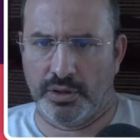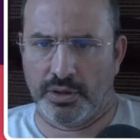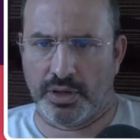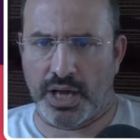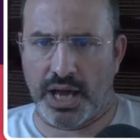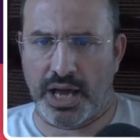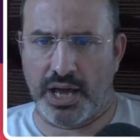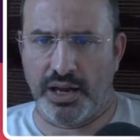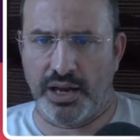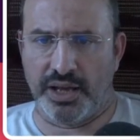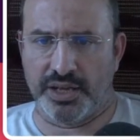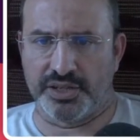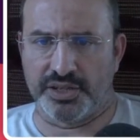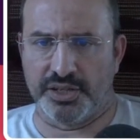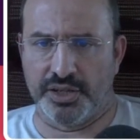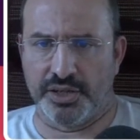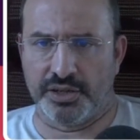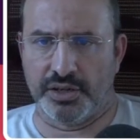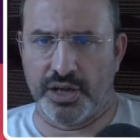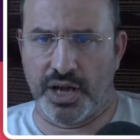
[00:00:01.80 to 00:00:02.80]
Alex
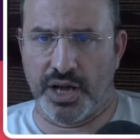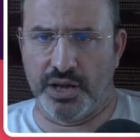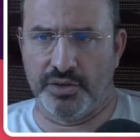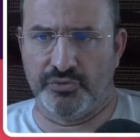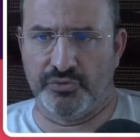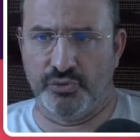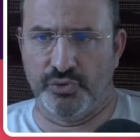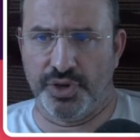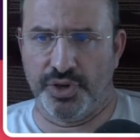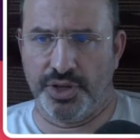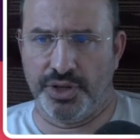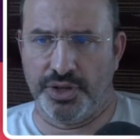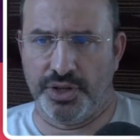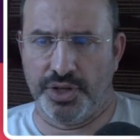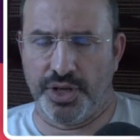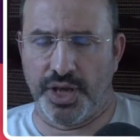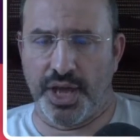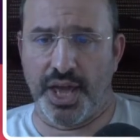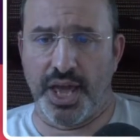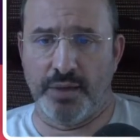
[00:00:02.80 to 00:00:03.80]
here live with
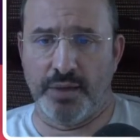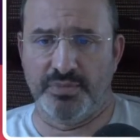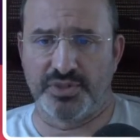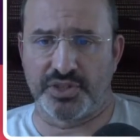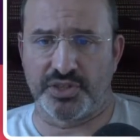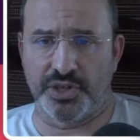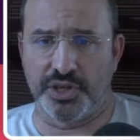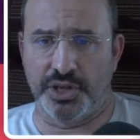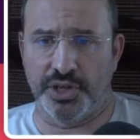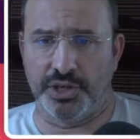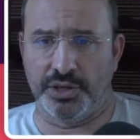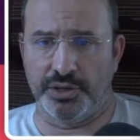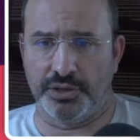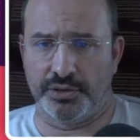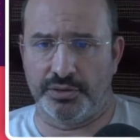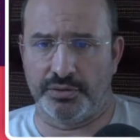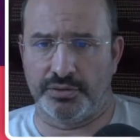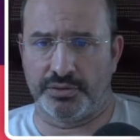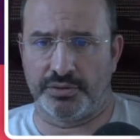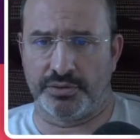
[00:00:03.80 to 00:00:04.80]
AMC,
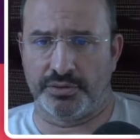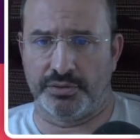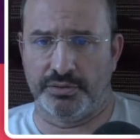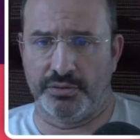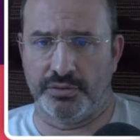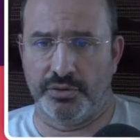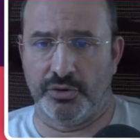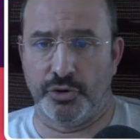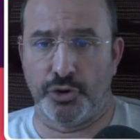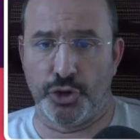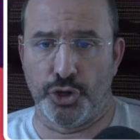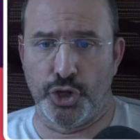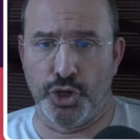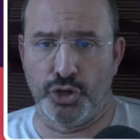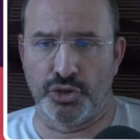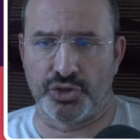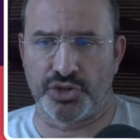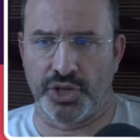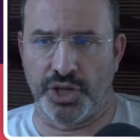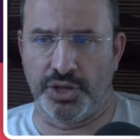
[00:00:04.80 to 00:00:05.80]

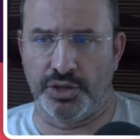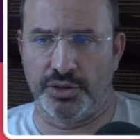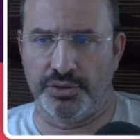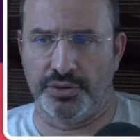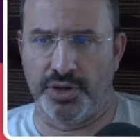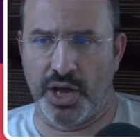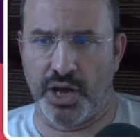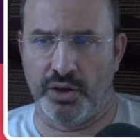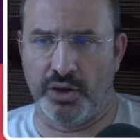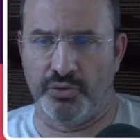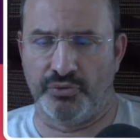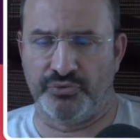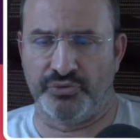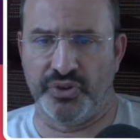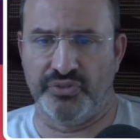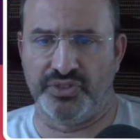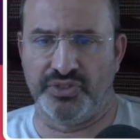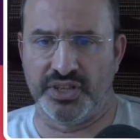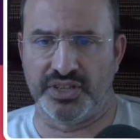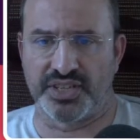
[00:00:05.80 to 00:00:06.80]
reducing now
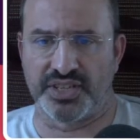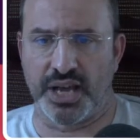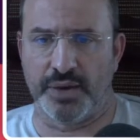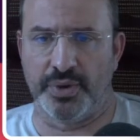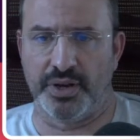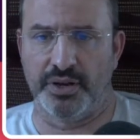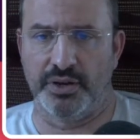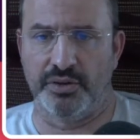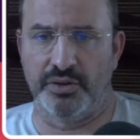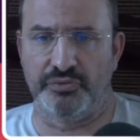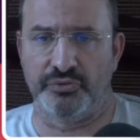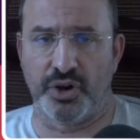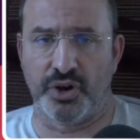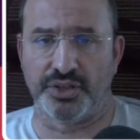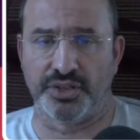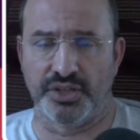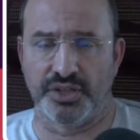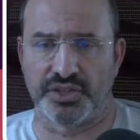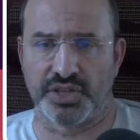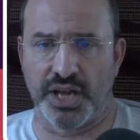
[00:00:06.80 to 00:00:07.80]
57 and
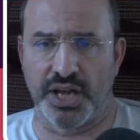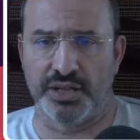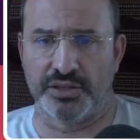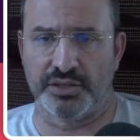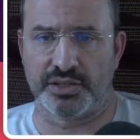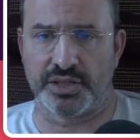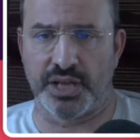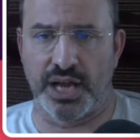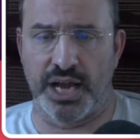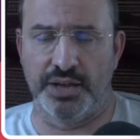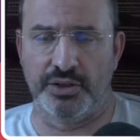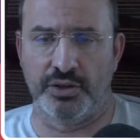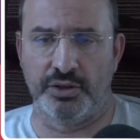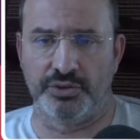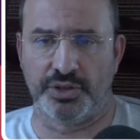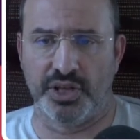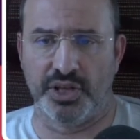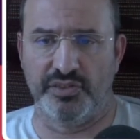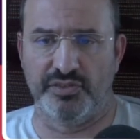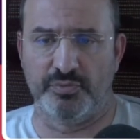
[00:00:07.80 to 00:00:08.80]
40 cents. I
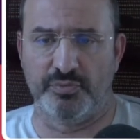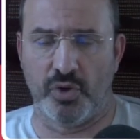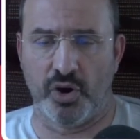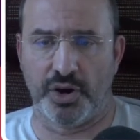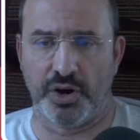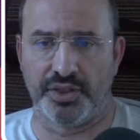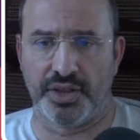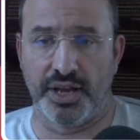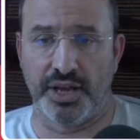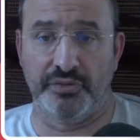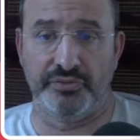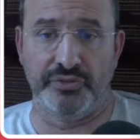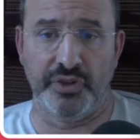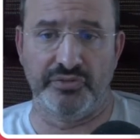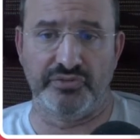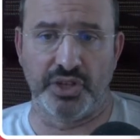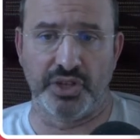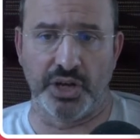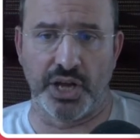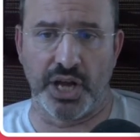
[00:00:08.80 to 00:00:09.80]
don't give more than
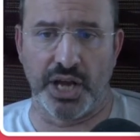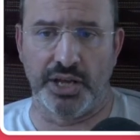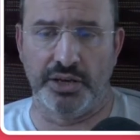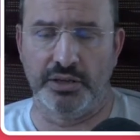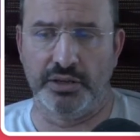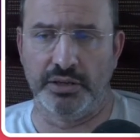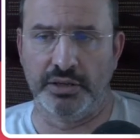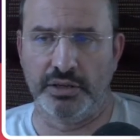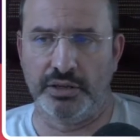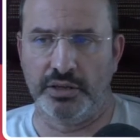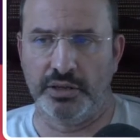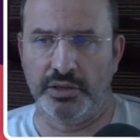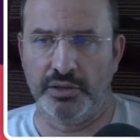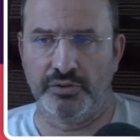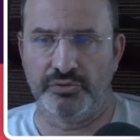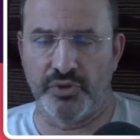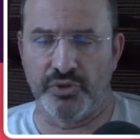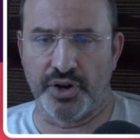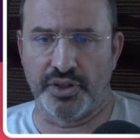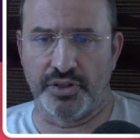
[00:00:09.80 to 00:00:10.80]
59
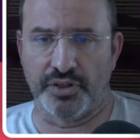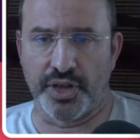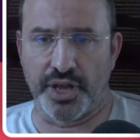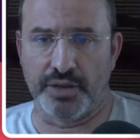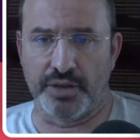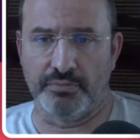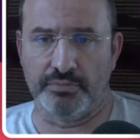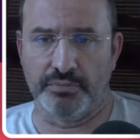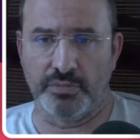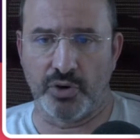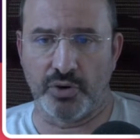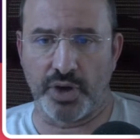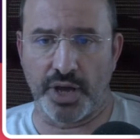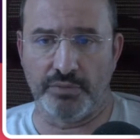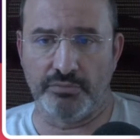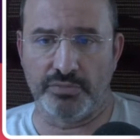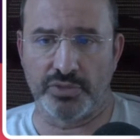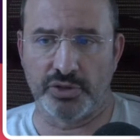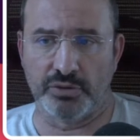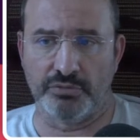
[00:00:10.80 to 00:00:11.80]
for the day.
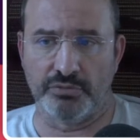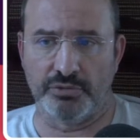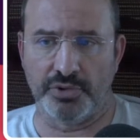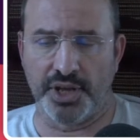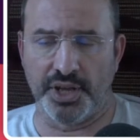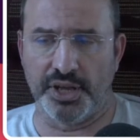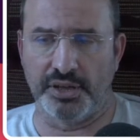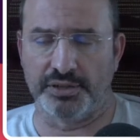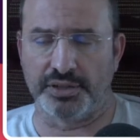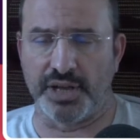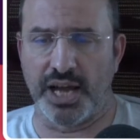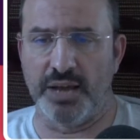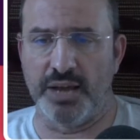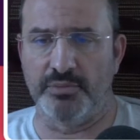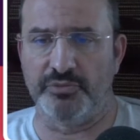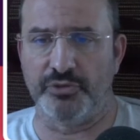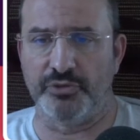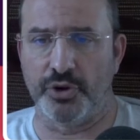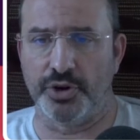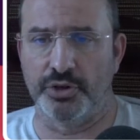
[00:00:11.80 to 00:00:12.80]
Okay, so real
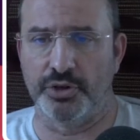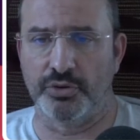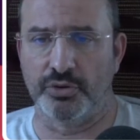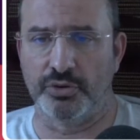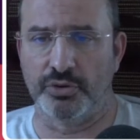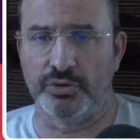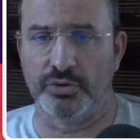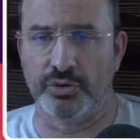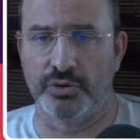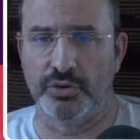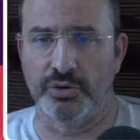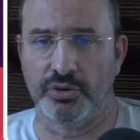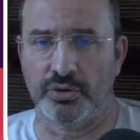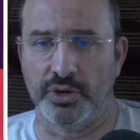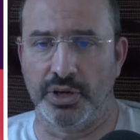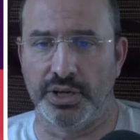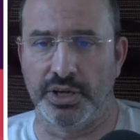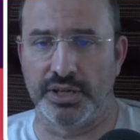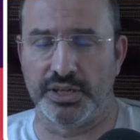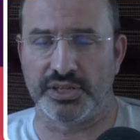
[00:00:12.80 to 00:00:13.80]
time for you
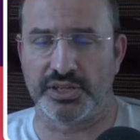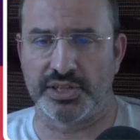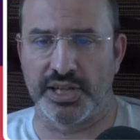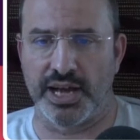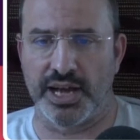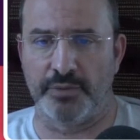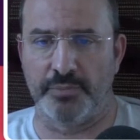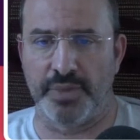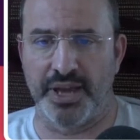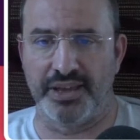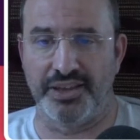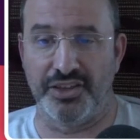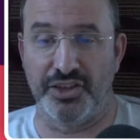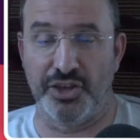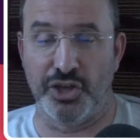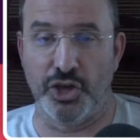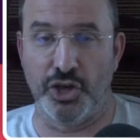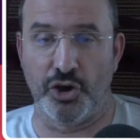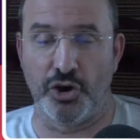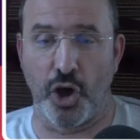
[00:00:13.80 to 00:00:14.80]
to start
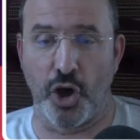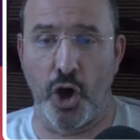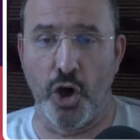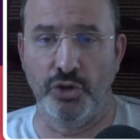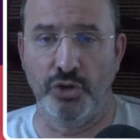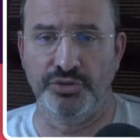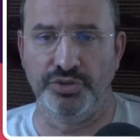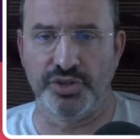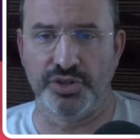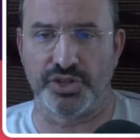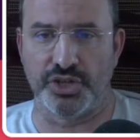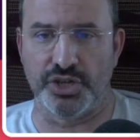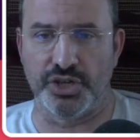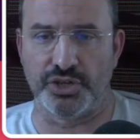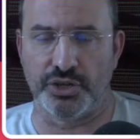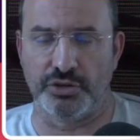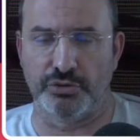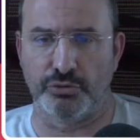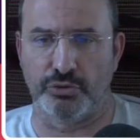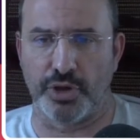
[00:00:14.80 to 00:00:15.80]
making your own
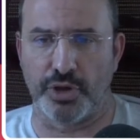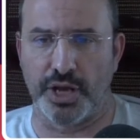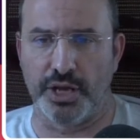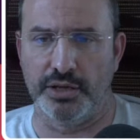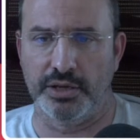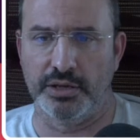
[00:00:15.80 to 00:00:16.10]
decision today.